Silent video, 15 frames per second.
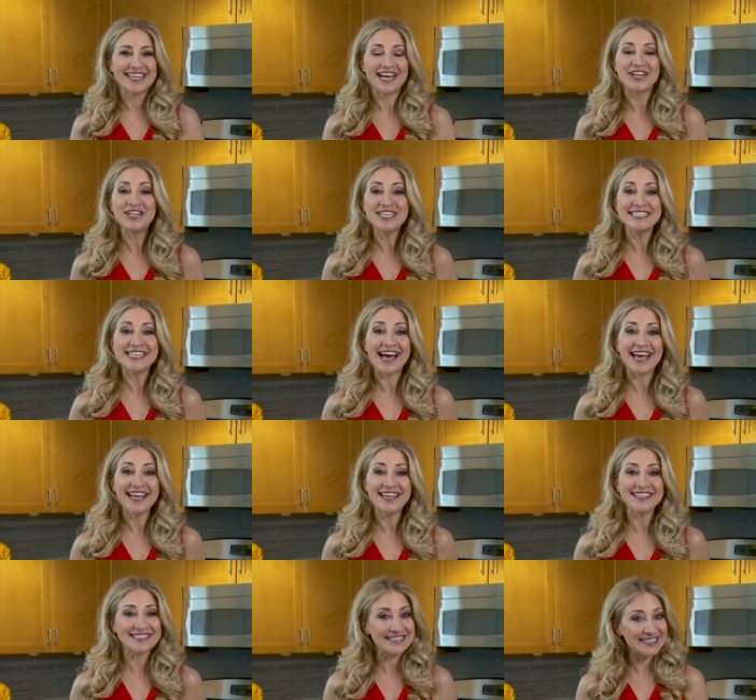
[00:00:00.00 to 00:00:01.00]
A good
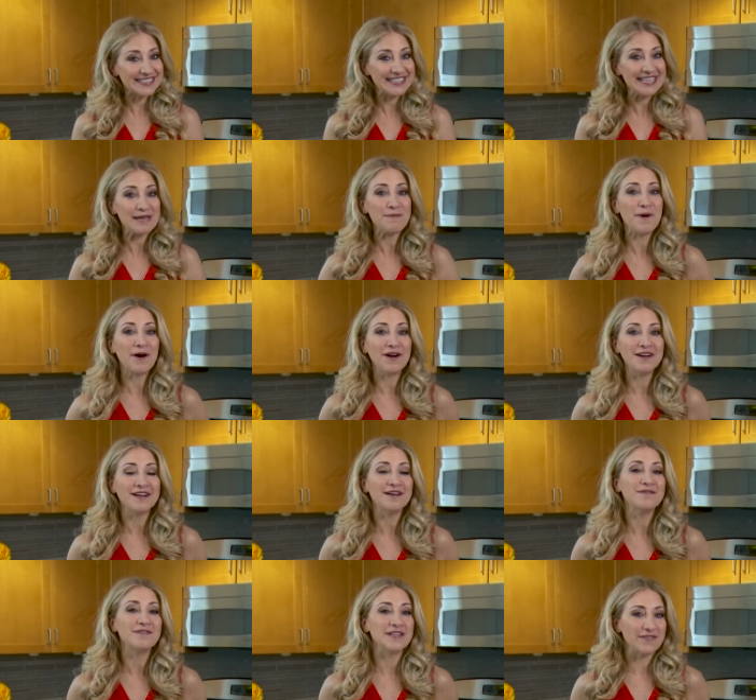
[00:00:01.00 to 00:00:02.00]
diet is the key part
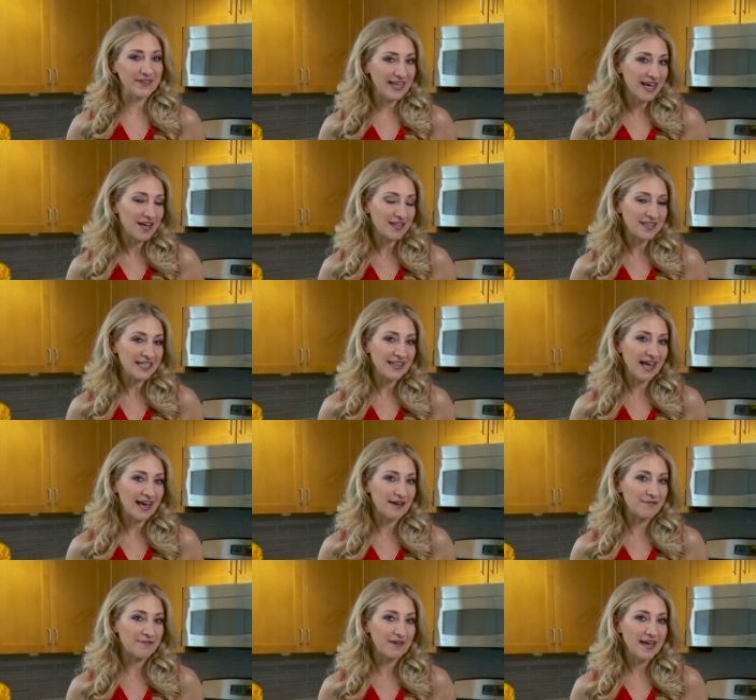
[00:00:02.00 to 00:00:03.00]
of living a healthy
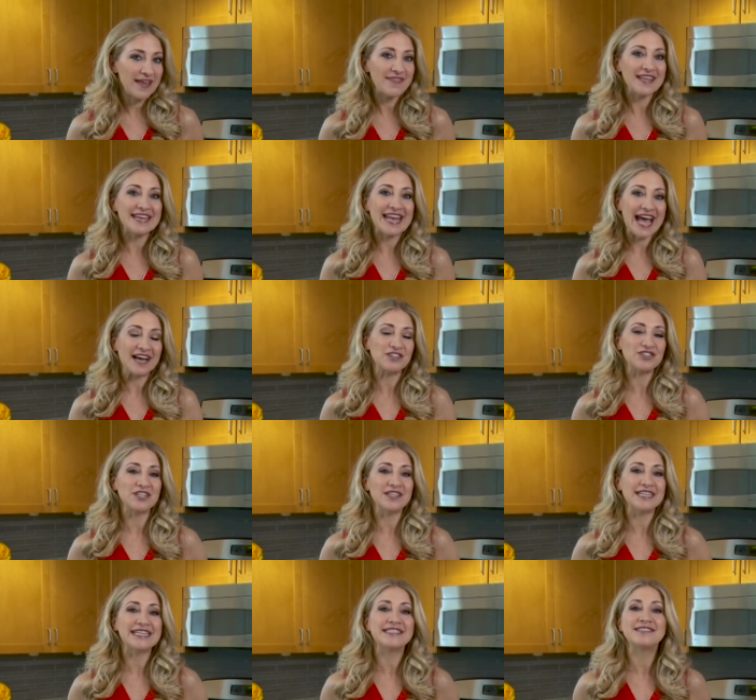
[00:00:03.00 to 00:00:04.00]
life. The
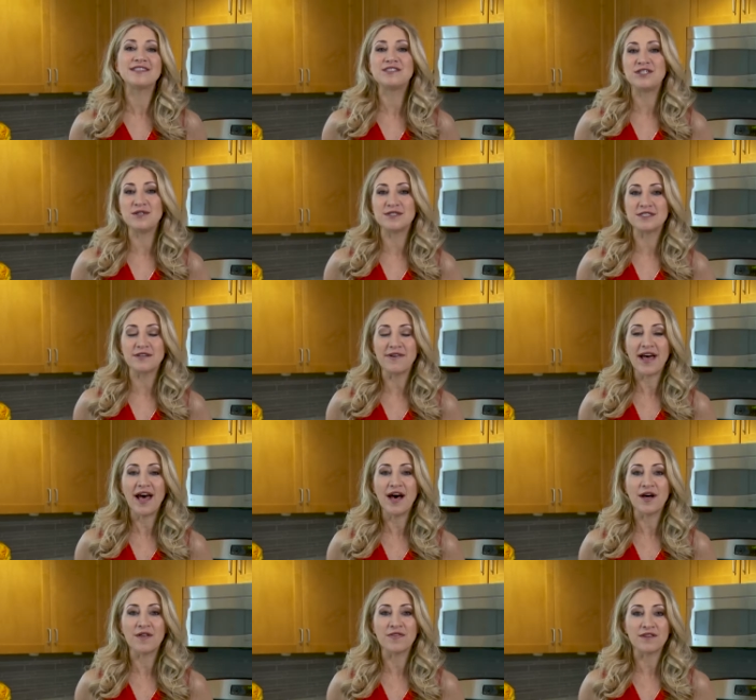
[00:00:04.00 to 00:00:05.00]
National Institutes of
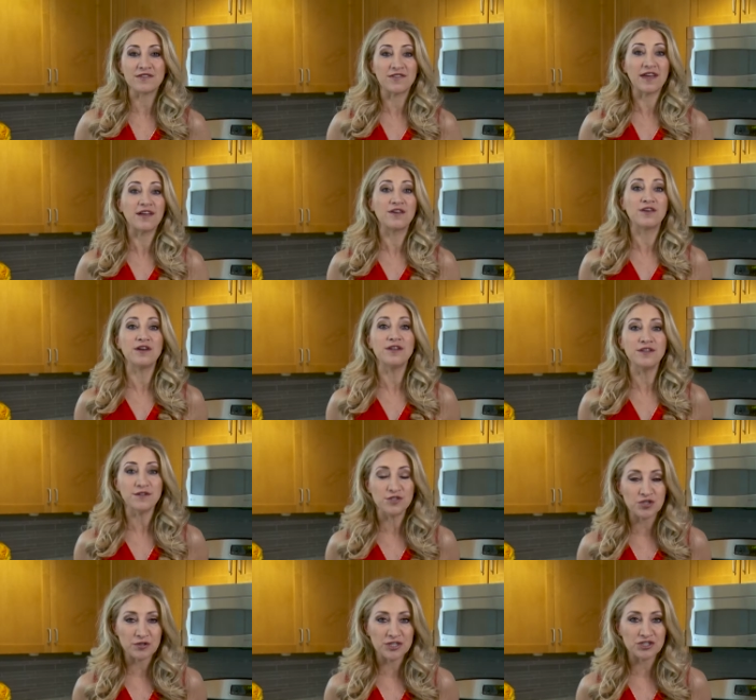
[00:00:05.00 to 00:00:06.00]
Health say good
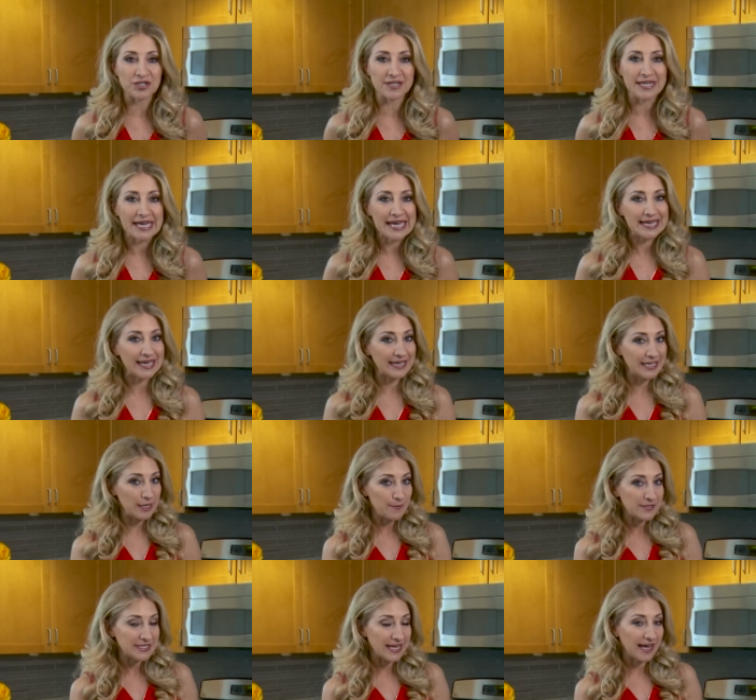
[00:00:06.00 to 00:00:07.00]
nutrition can
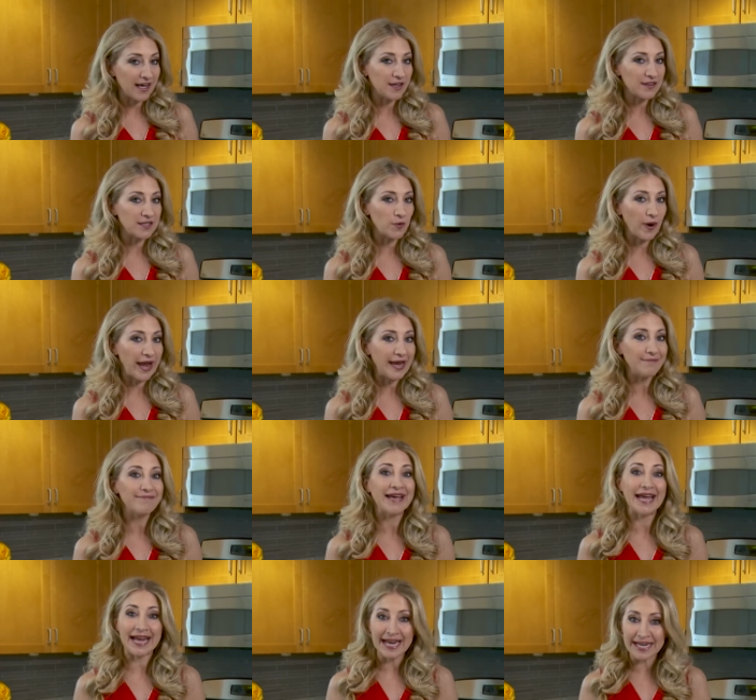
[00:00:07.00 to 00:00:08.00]
keep us at a healthy weight
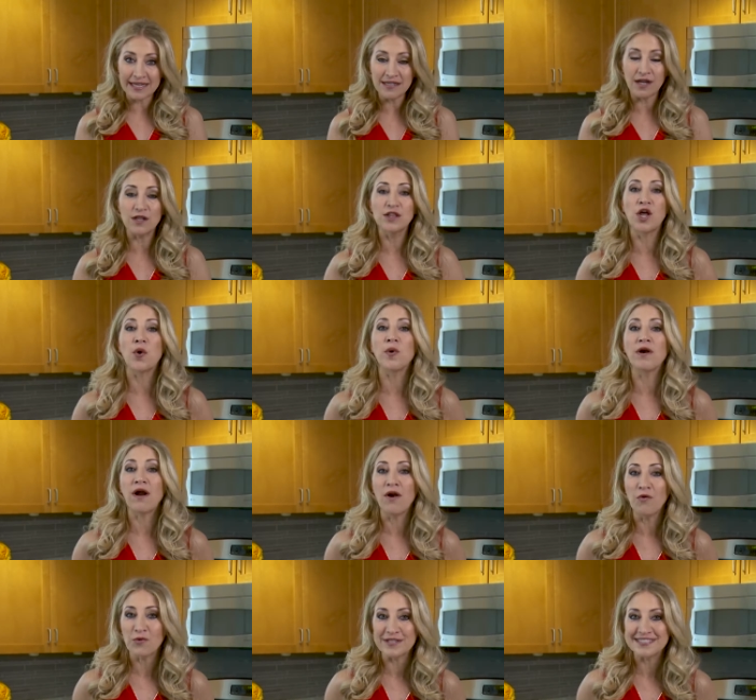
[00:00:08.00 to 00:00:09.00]
and lower
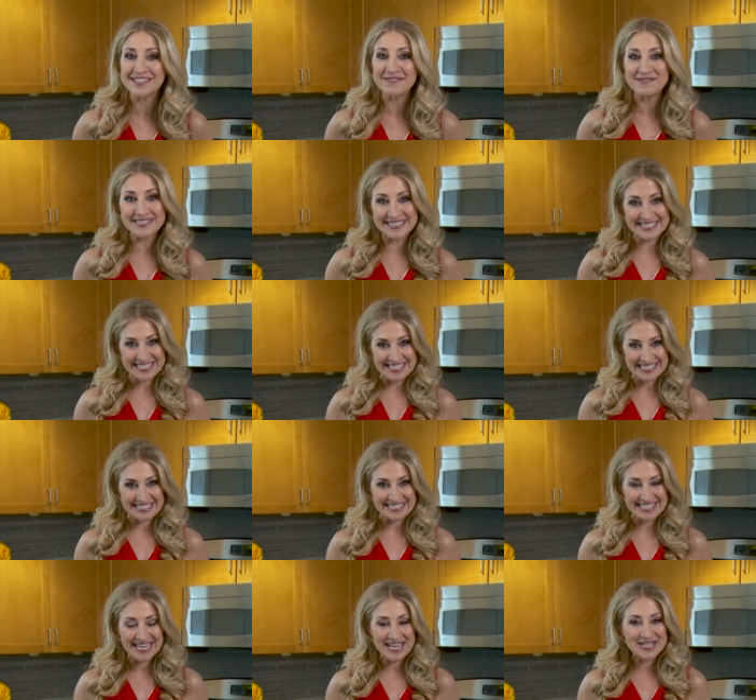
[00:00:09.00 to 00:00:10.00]
our risk of
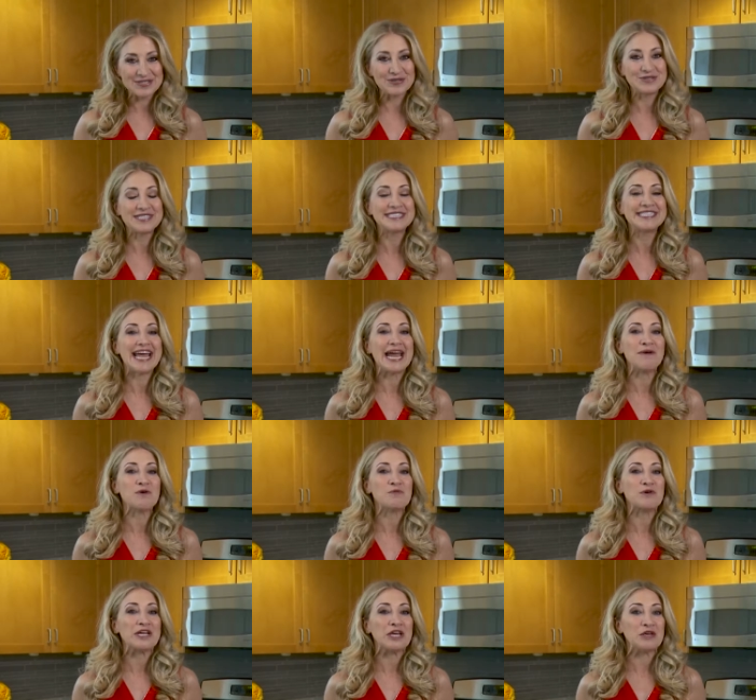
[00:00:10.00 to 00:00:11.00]
disease. So today we're
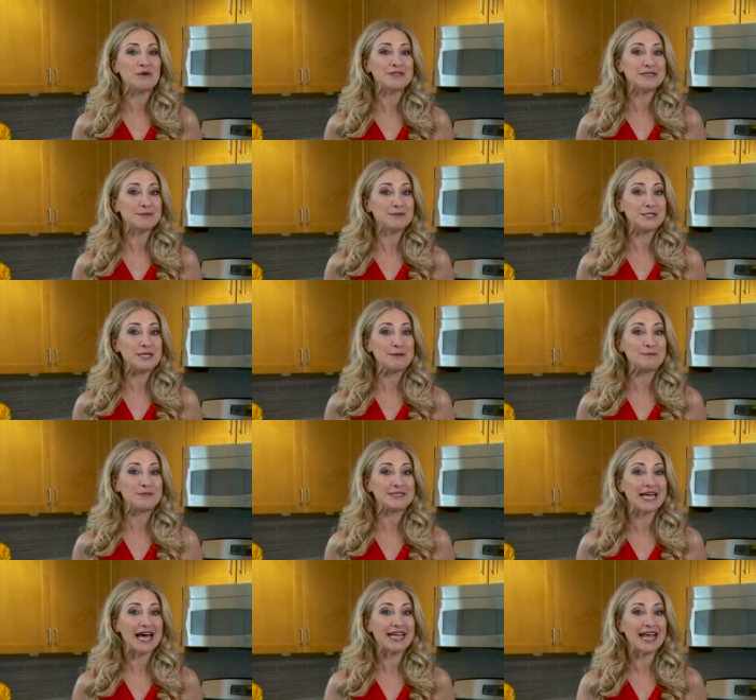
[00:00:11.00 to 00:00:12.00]
bringing you some tips
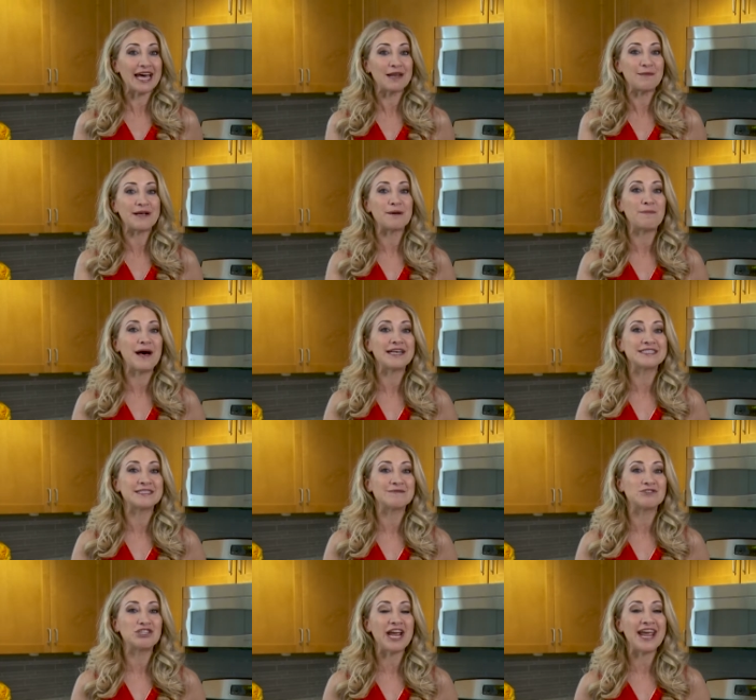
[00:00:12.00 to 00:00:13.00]
on how to make a
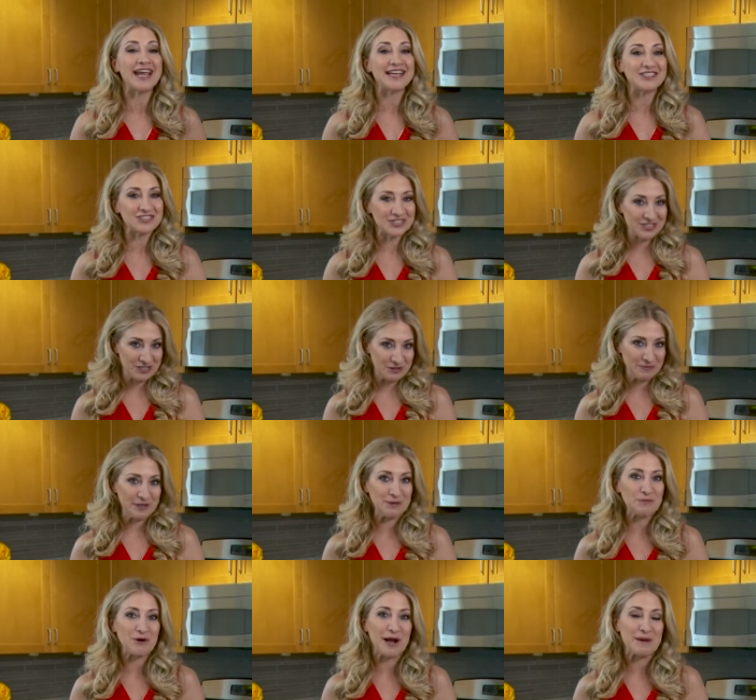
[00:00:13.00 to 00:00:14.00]
positive change to your
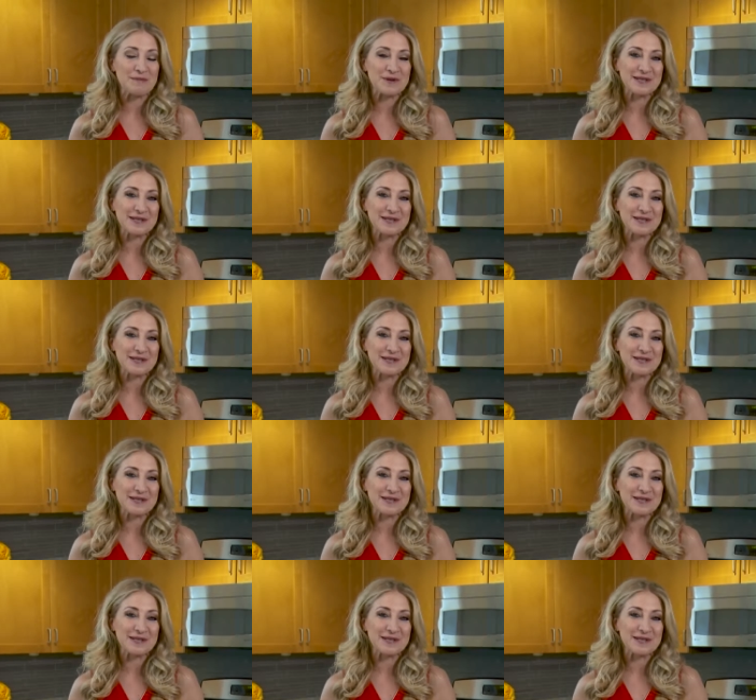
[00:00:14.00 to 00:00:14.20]
meal prep.